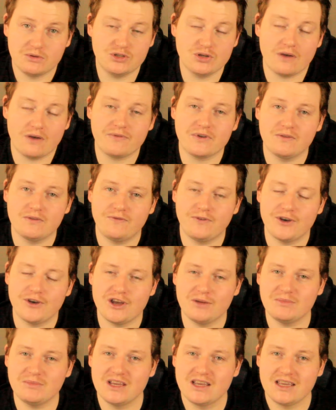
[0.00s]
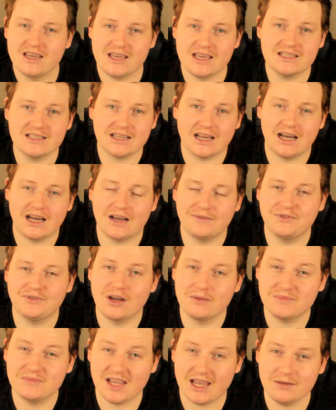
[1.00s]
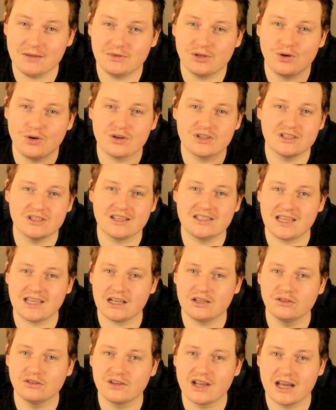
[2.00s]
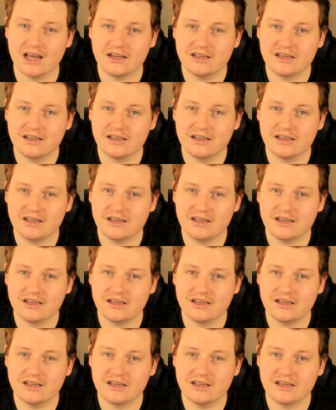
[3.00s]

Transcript: do have confirmed is halftime team talk. So let's take a look at